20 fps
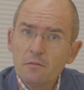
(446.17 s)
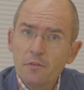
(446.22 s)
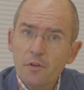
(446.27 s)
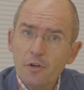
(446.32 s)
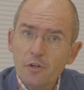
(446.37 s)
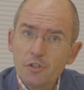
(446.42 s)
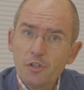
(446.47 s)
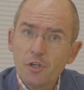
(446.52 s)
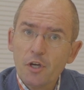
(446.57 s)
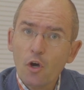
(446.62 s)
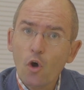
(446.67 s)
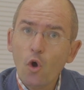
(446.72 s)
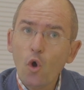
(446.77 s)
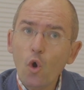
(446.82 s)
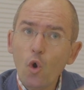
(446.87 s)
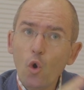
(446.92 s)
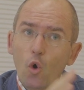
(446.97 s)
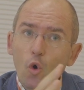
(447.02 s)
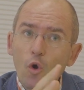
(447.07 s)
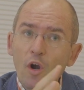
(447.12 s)
There's a
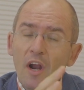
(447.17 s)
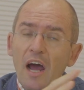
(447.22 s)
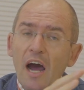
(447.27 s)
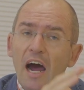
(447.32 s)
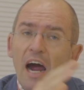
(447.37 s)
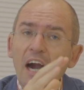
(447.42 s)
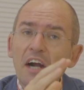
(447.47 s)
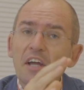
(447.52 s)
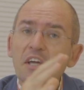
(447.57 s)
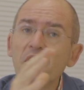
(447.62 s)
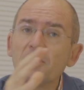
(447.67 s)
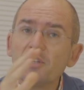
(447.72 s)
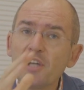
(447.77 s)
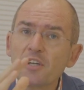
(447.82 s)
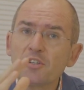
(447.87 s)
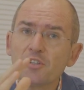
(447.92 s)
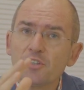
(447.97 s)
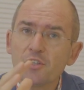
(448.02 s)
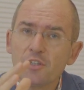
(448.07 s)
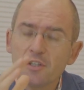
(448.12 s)
whole
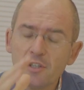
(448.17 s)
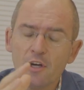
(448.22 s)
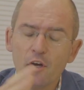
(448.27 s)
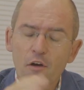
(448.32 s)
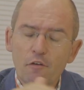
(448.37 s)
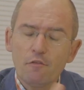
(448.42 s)
architecture